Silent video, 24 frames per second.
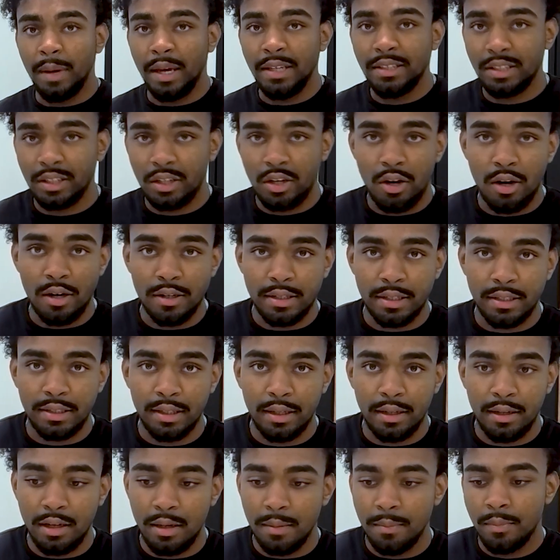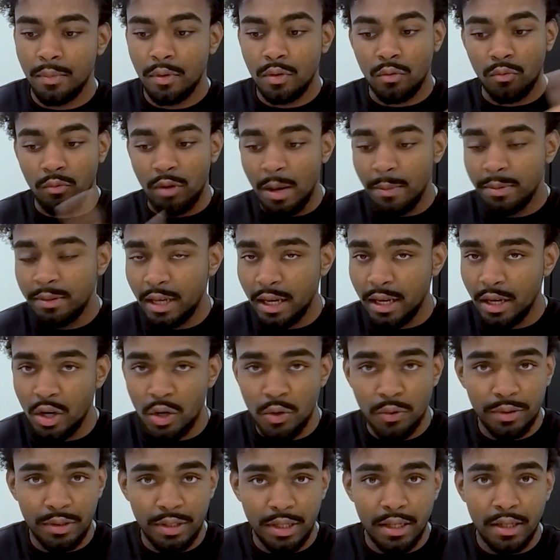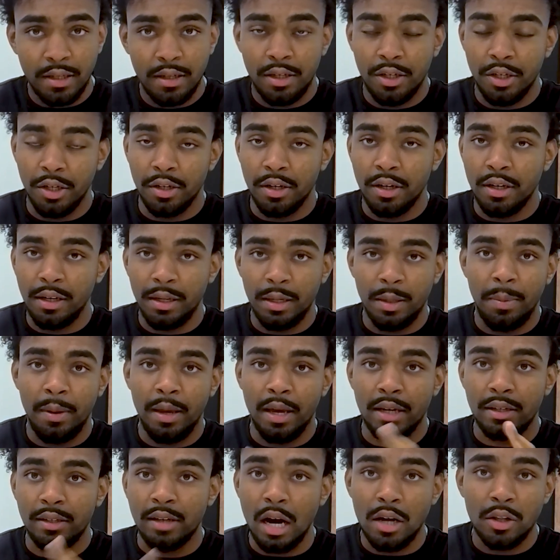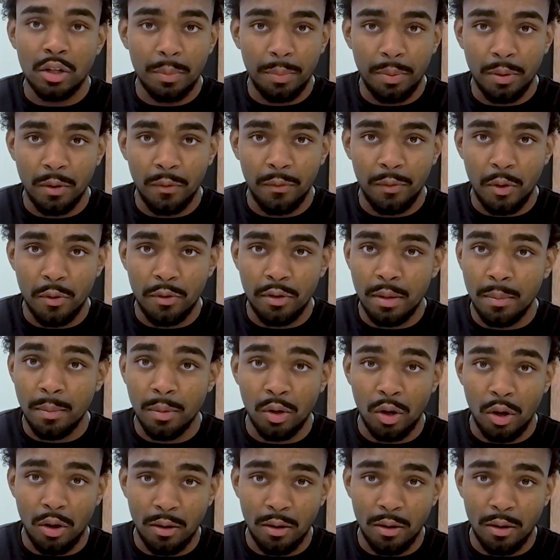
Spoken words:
Basic cost to set up, website hosting, you're gonna need to pay $1 per phone number